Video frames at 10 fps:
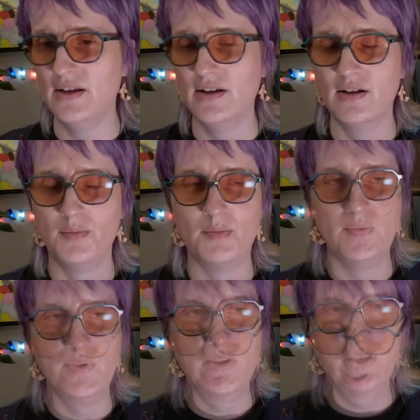
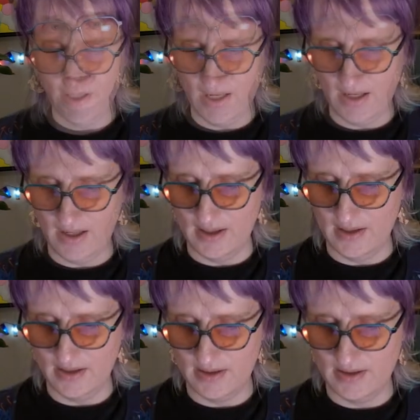Um,
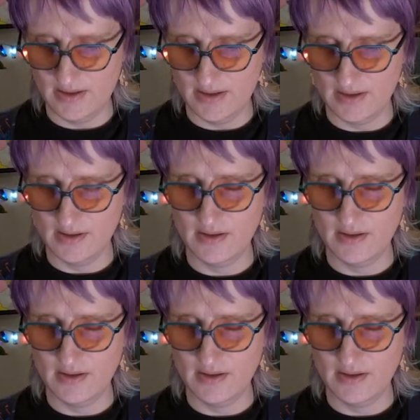and